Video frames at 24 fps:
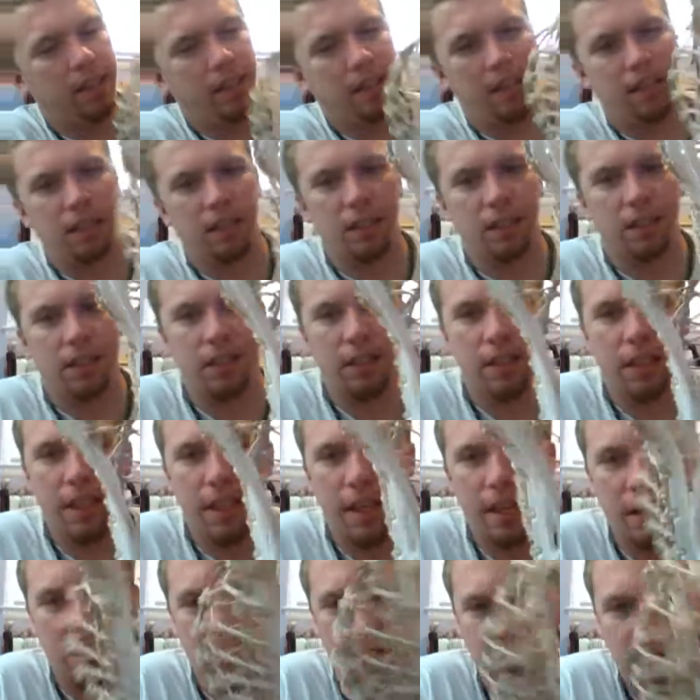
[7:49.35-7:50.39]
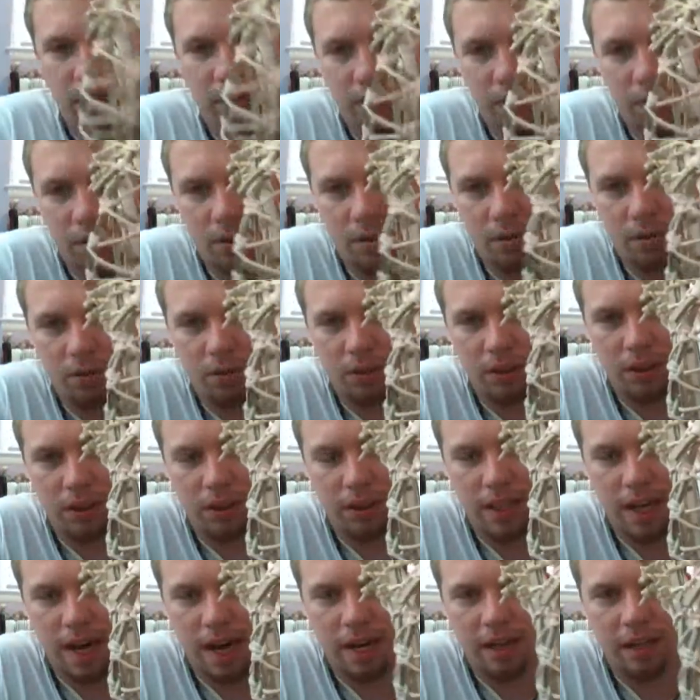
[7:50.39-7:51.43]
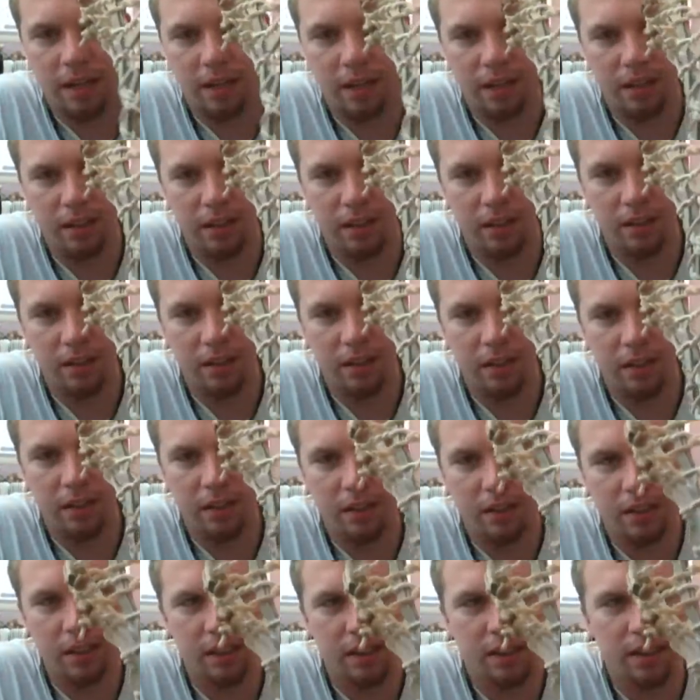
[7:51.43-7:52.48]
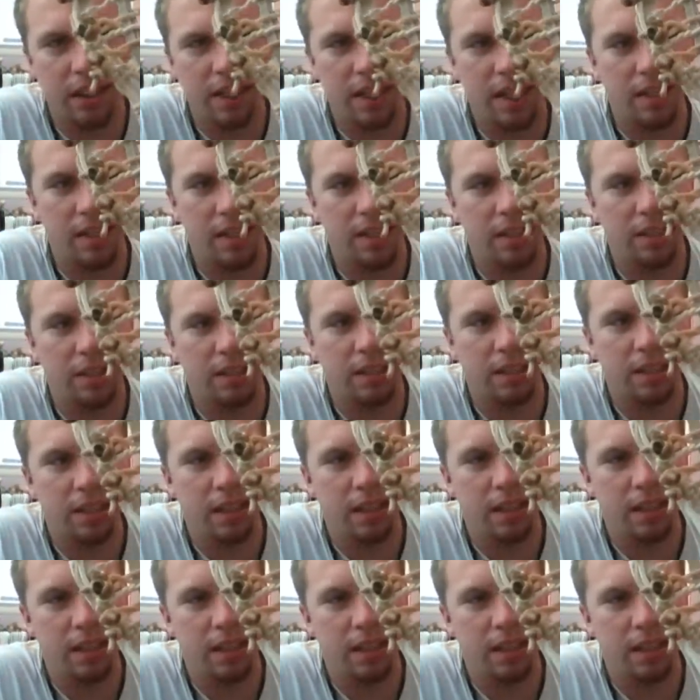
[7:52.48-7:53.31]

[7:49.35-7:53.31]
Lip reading: you can just see how old and tattered this head is,